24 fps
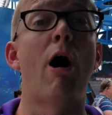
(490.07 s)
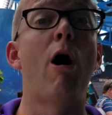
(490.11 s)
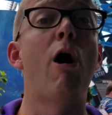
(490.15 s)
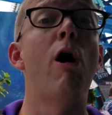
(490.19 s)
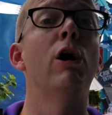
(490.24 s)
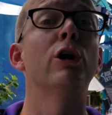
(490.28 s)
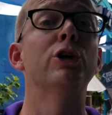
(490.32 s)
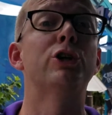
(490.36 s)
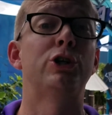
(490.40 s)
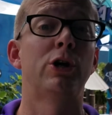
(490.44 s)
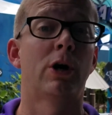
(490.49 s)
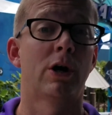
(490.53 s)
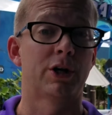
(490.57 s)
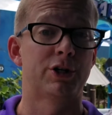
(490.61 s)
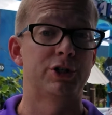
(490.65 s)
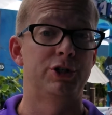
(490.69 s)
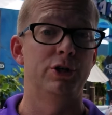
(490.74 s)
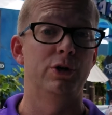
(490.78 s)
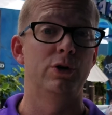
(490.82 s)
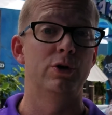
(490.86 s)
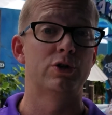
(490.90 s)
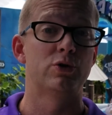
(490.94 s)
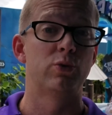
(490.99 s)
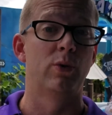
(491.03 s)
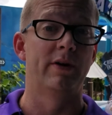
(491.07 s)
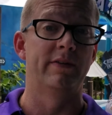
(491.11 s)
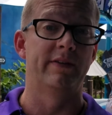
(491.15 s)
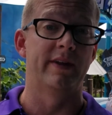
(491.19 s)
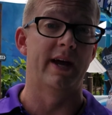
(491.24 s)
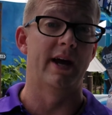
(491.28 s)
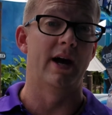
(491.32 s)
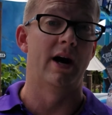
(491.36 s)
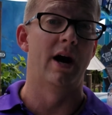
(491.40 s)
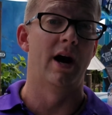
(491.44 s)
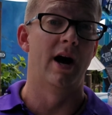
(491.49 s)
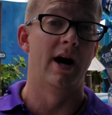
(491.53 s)
all sharks use when
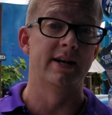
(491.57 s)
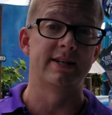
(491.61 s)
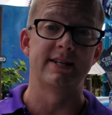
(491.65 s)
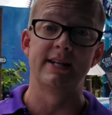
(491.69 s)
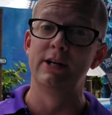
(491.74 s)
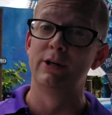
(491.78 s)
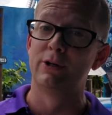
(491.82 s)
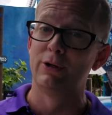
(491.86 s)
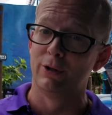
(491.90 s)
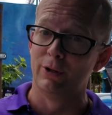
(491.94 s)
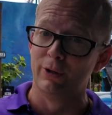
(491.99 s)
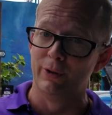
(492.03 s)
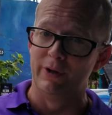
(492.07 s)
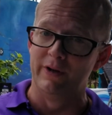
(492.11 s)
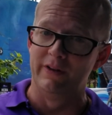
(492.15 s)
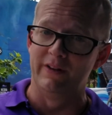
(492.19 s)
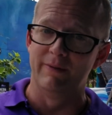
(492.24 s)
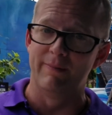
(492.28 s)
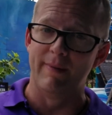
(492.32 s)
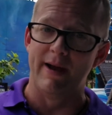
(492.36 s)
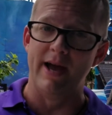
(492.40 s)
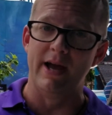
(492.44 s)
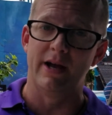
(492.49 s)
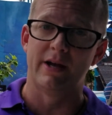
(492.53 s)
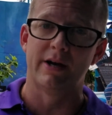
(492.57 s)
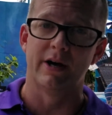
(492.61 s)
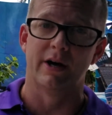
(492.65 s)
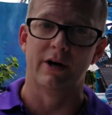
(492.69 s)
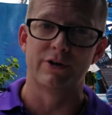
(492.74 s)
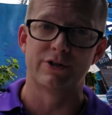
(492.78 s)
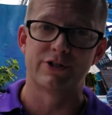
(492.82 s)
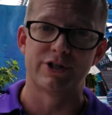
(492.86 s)
they hunt, including the Mako.